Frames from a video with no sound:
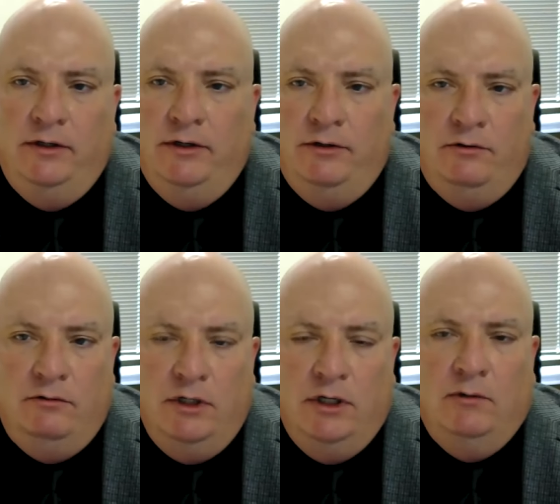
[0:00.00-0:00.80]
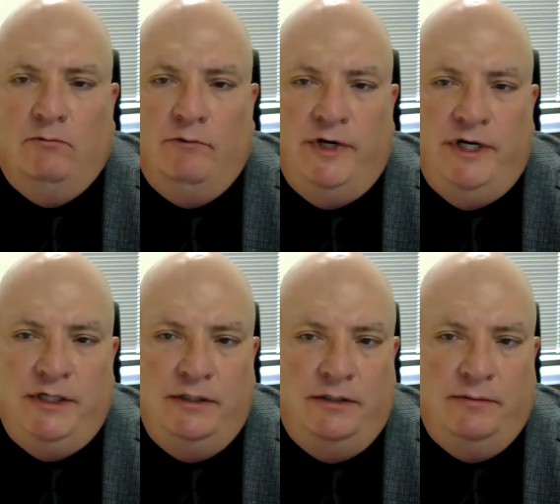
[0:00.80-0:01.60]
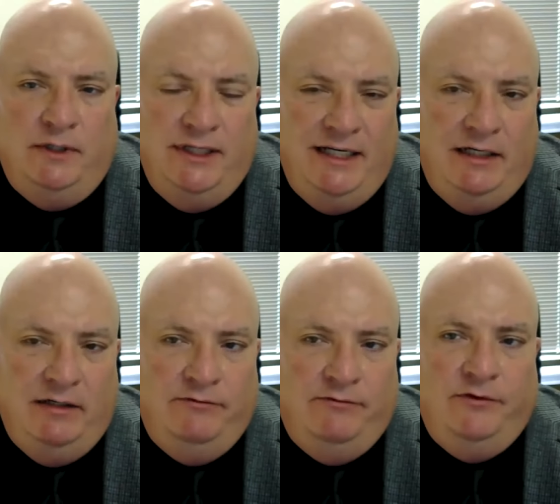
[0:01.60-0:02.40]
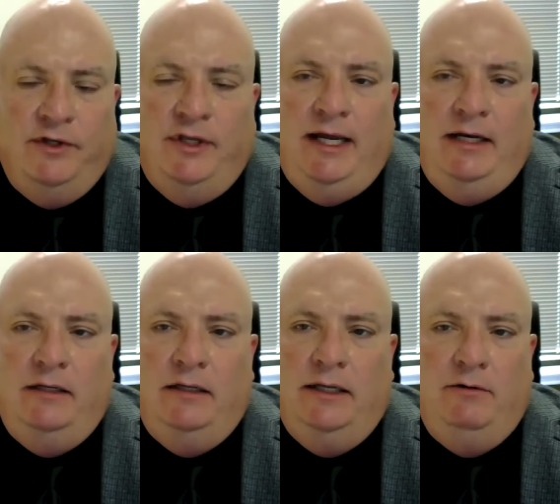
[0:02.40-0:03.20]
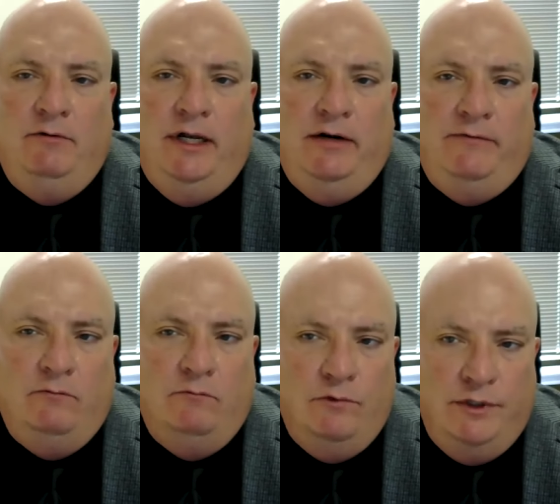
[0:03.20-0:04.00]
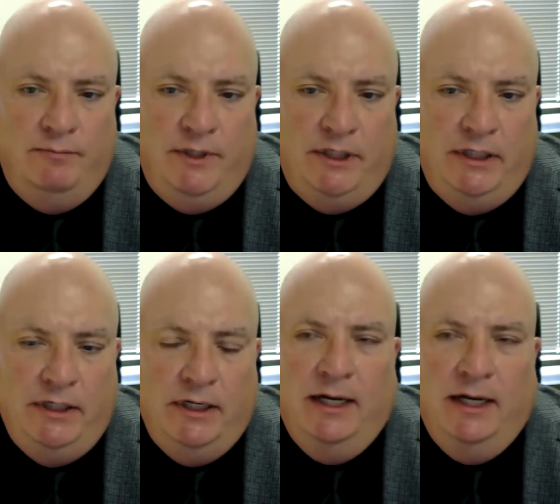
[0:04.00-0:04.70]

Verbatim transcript: no reason to believe that they would ever would be,